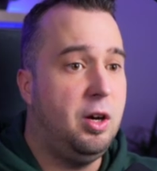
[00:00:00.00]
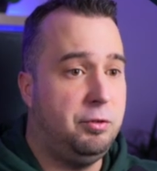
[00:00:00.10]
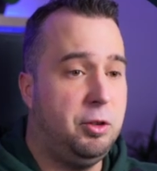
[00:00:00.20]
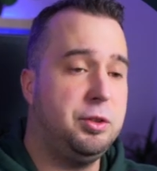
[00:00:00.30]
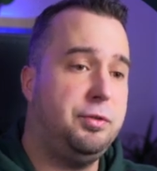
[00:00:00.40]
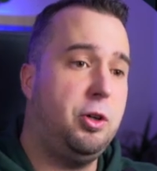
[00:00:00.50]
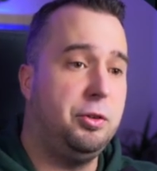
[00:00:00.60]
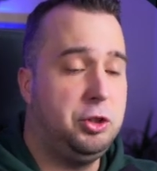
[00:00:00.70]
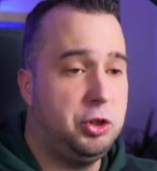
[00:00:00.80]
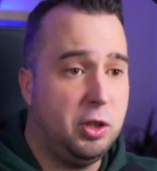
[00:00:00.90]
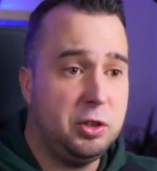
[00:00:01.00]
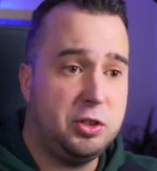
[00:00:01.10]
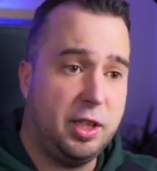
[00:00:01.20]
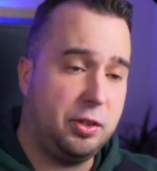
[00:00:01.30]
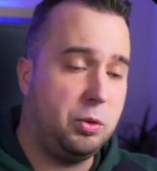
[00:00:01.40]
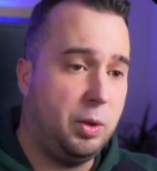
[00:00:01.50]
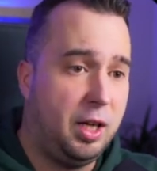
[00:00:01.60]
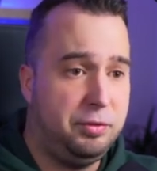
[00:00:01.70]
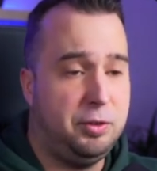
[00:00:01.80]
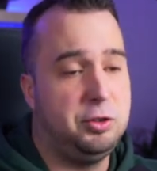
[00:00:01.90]
first of all, the chunks that are
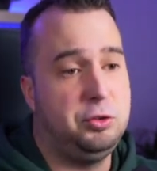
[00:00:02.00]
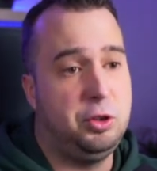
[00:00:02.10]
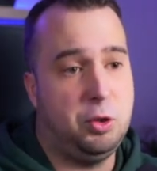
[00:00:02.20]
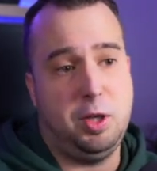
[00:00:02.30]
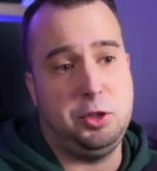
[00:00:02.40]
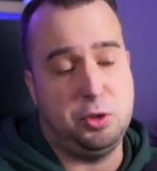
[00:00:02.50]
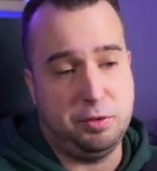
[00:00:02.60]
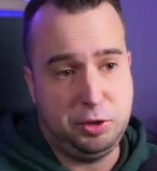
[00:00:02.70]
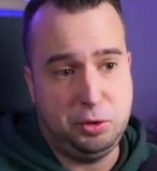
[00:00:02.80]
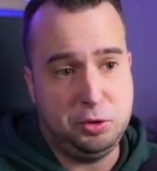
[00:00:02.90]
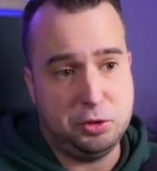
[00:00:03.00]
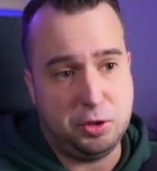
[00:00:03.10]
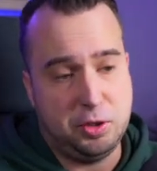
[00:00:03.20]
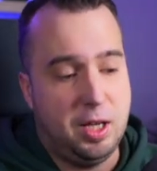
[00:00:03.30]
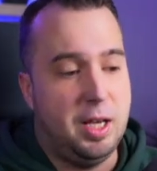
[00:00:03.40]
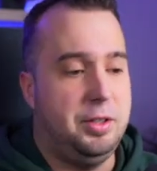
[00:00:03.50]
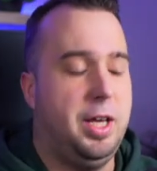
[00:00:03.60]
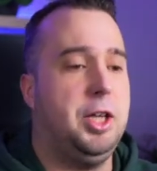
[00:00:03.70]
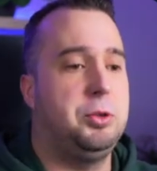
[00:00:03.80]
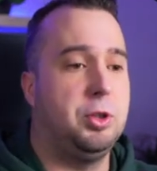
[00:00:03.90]
relevant to the question of the user,
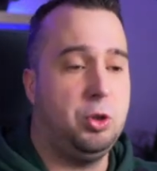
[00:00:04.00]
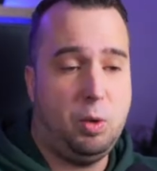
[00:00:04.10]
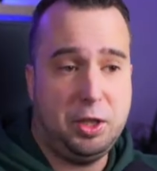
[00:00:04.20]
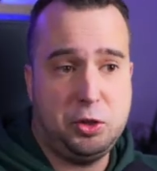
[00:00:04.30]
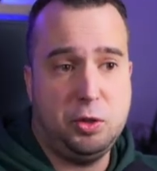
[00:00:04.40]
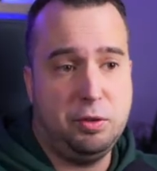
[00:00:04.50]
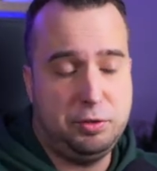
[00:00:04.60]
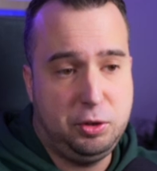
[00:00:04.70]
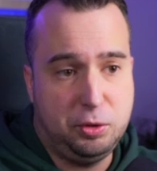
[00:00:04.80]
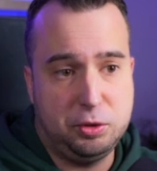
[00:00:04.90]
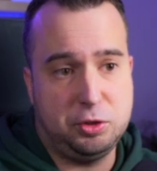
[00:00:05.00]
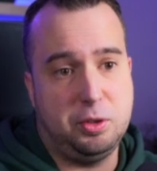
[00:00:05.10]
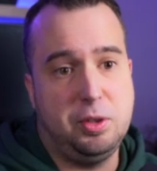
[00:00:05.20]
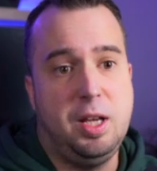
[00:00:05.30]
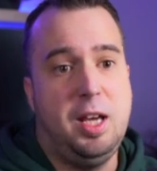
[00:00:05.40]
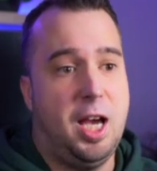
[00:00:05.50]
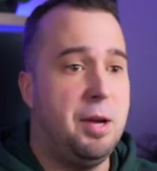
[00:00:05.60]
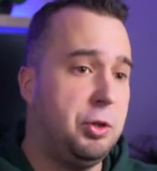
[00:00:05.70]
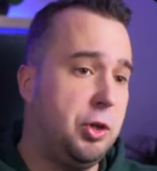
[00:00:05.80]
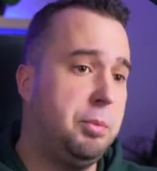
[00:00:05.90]
the actual question of the user,
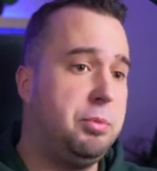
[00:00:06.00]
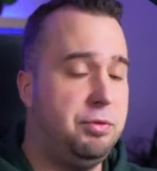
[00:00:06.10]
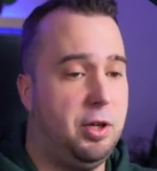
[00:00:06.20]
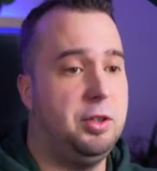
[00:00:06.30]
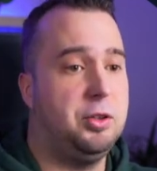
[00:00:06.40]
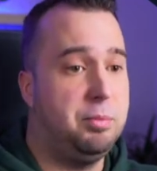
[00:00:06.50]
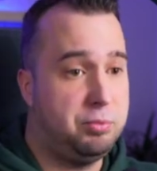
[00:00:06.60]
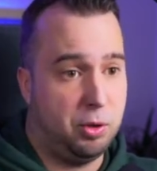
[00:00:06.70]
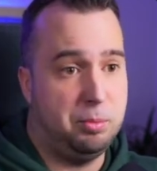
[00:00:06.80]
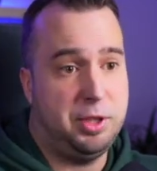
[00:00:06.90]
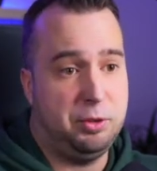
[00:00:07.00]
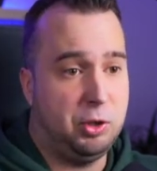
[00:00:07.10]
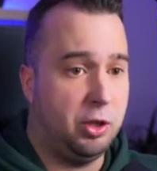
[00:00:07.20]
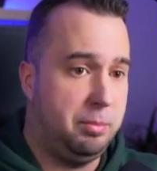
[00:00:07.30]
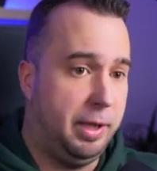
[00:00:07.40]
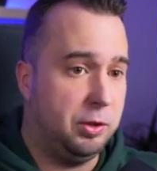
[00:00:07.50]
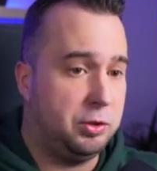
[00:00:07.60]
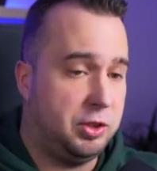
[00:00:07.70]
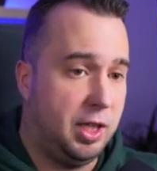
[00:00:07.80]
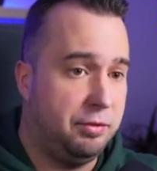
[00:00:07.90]
and we're going to provide a prompt that we're going to make
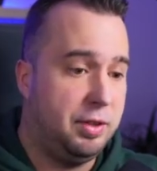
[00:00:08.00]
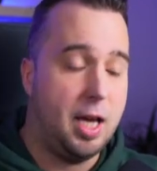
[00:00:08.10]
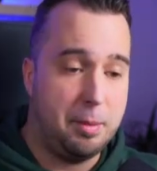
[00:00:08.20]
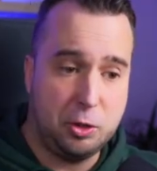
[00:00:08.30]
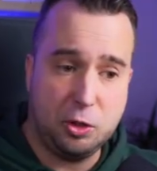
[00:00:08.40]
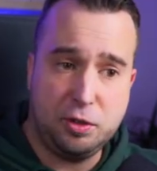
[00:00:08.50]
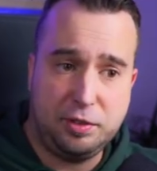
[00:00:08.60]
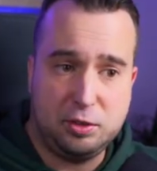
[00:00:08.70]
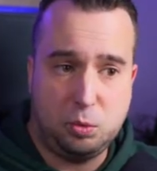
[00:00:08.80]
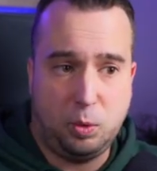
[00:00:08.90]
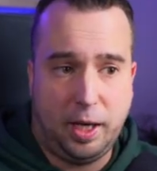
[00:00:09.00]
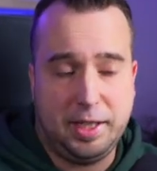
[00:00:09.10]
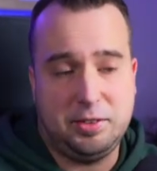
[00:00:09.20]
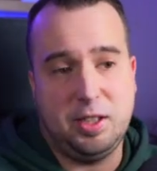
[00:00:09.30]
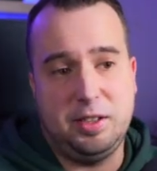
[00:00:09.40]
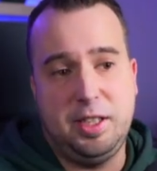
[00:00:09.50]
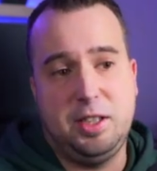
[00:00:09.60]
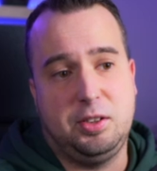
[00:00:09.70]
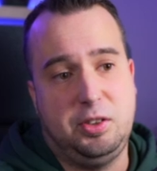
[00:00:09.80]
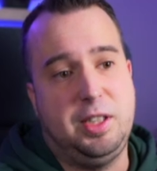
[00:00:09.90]
ourselves. And because of this RAG
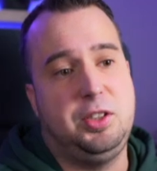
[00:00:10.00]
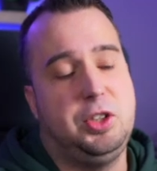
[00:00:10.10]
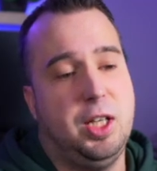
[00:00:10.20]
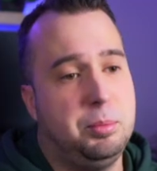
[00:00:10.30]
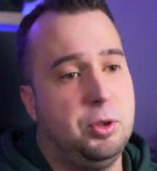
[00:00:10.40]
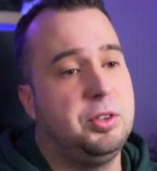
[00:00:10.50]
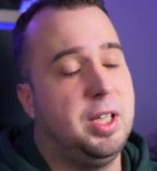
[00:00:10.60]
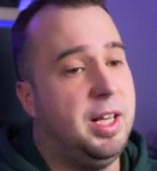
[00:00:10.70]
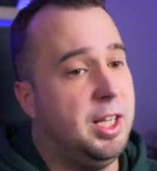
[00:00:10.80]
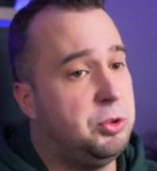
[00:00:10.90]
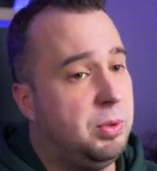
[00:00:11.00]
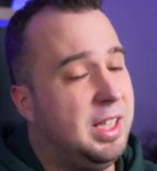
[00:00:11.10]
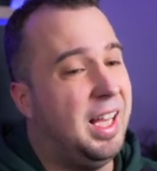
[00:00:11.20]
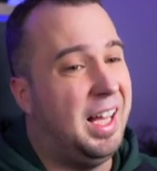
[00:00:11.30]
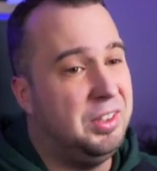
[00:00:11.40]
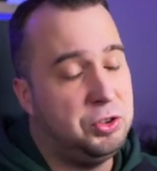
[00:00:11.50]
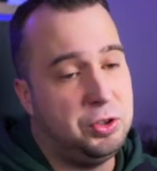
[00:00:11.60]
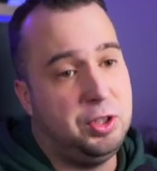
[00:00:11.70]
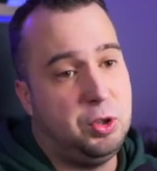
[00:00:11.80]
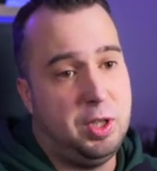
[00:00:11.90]
technique, the chatbot can actually
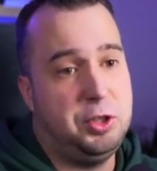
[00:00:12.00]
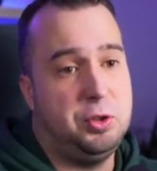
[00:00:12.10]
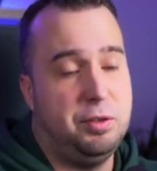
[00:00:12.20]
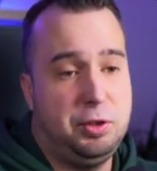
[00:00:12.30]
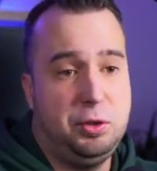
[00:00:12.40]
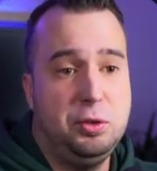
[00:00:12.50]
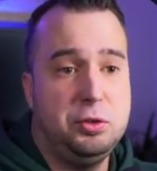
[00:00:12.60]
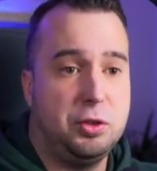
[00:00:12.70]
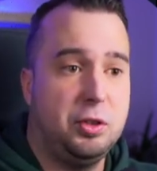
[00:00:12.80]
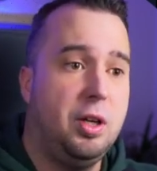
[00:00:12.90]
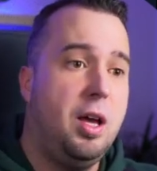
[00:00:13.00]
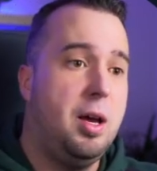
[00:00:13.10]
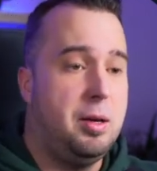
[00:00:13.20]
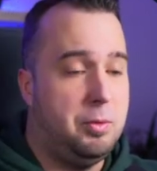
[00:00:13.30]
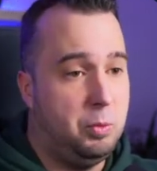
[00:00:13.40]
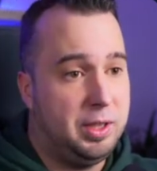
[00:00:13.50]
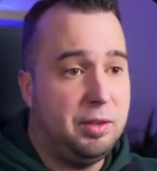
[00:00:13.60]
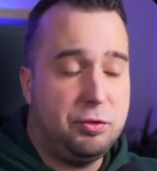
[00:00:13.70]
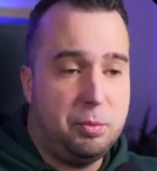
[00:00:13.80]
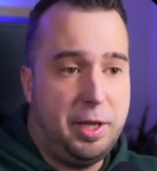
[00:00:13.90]
answer the question of the user with
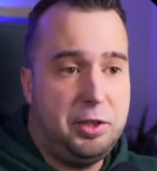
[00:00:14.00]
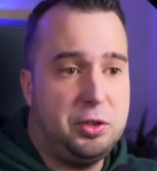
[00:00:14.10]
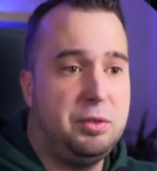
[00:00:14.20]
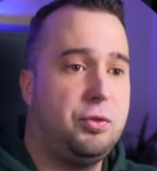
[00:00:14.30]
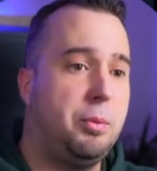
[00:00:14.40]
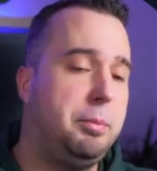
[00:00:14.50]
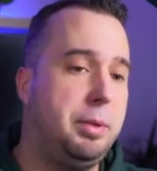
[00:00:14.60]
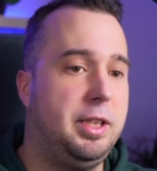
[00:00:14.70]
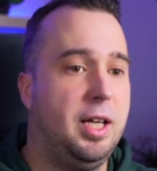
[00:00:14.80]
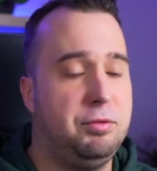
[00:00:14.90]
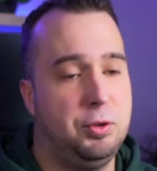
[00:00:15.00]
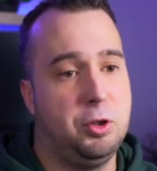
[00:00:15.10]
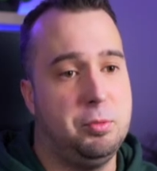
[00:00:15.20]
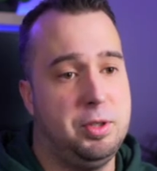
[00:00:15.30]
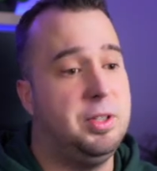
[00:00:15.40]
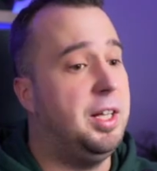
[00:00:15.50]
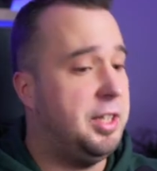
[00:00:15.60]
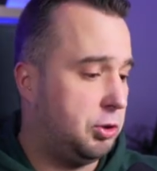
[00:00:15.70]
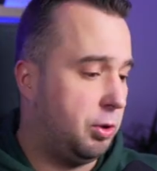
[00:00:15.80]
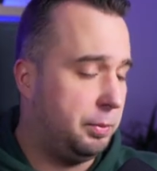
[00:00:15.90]
information from the PDF document, and
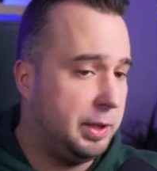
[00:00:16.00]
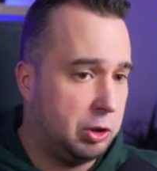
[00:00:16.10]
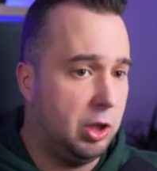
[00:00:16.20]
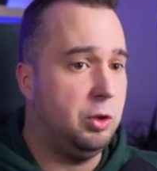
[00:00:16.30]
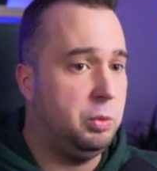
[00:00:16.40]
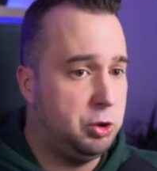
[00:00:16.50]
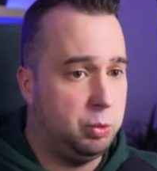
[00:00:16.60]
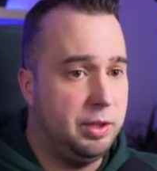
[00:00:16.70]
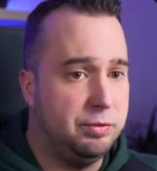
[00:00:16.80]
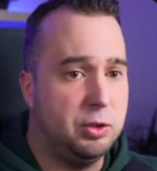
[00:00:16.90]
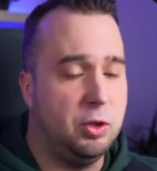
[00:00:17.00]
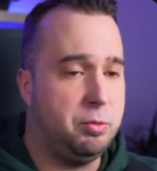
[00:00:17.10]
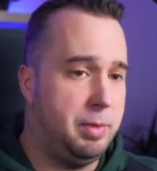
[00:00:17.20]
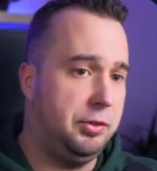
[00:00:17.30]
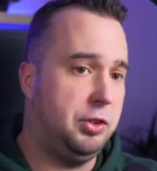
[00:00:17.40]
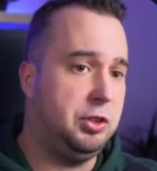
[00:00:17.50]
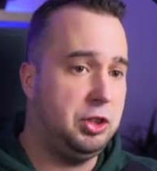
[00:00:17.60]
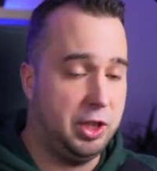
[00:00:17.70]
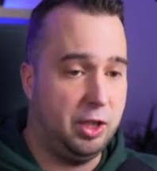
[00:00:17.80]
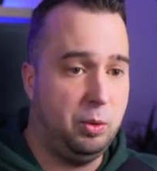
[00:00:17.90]
that's what we call retrieval augmented
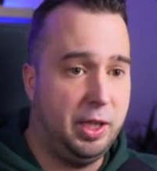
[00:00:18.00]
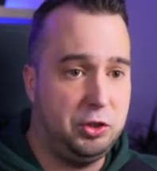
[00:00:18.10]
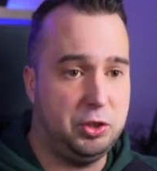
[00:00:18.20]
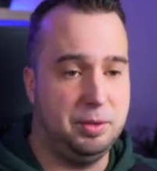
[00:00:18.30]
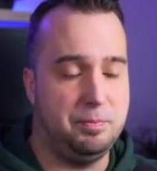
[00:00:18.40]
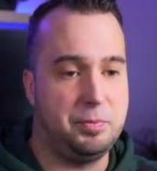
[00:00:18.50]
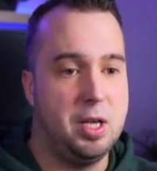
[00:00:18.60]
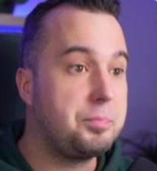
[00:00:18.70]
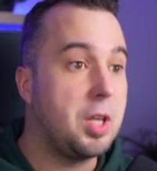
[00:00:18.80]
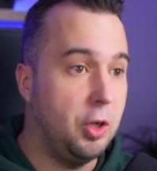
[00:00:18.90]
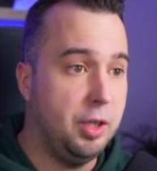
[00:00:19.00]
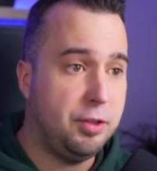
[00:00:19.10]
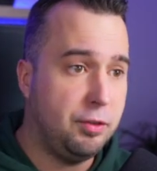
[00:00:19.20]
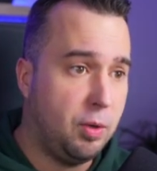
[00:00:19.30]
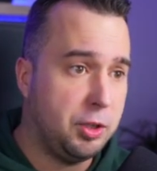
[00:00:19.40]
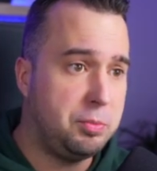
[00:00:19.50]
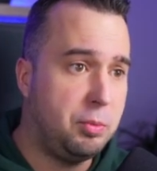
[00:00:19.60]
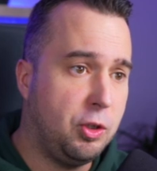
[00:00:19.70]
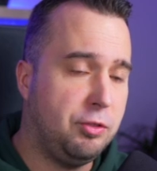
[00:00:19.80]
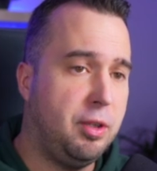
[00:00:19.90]
generation. Now, if you've watched
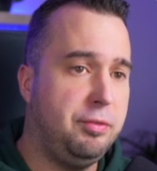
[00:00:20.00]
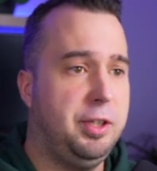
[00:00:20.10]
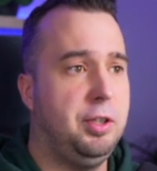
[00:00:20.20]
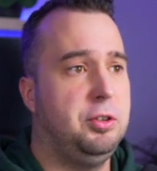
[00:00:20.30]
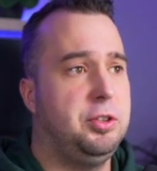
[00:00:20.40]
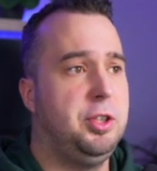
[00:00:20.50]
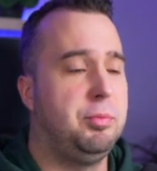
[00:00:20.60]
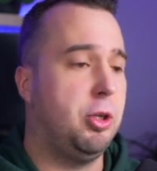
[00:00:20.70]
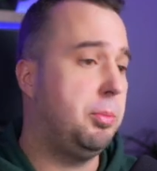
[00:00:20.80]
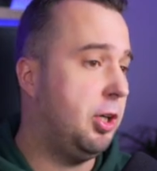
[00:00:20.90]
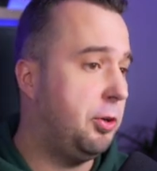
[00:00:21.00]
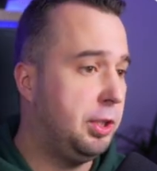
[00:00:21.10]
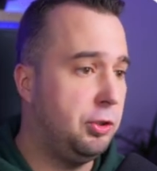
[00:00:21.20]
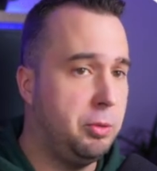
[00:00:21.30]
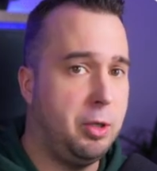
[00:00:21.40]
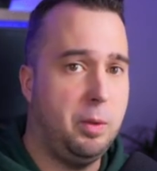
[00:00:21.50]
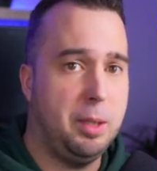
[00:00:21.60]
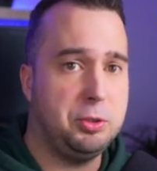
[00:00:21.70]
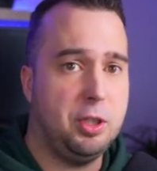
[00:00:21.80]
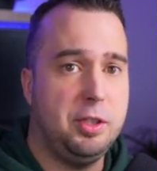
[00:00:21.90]
more of my videos, then you probably already know my
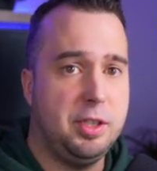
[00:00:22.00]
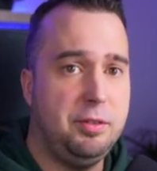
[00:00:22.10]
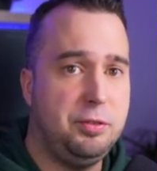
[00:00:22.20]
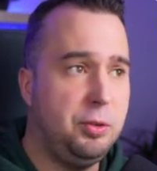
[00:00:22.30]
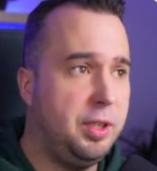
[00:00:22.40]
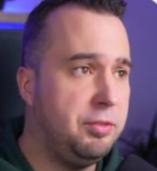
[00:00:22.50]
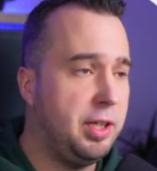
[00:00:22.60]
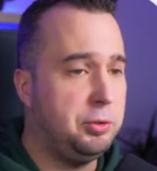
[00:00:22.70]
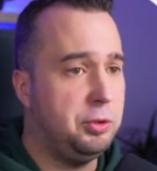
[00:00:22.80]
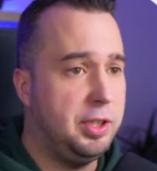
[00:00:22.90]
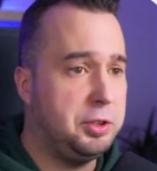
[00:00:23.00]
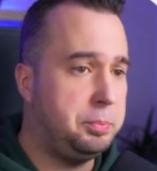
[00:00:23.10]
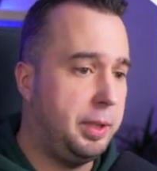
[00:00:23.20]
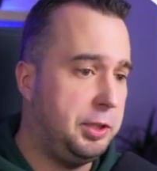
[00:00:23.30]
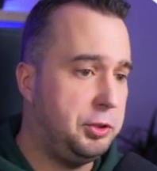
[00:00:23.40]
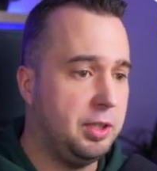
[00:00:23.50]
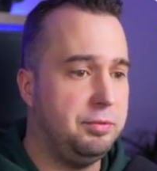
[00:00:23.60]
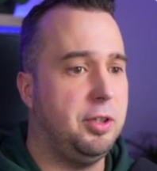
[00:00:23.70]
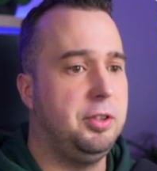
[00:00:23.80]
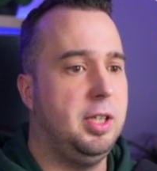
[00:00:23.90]
website. If you navigate to this page, you can find the